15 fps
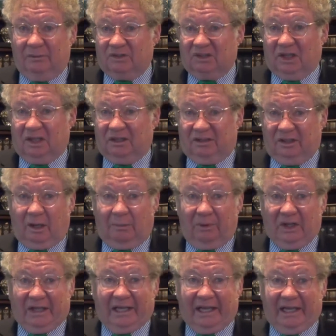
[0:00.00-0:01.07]
It was a
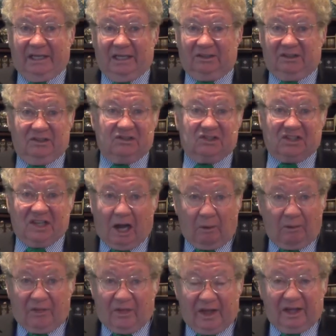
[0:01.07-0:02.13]
double gate at the
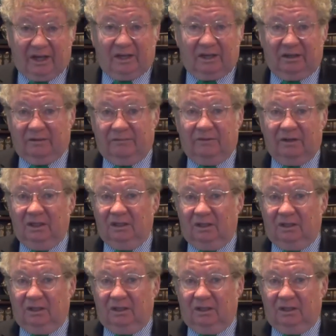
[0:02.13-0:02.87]
south end of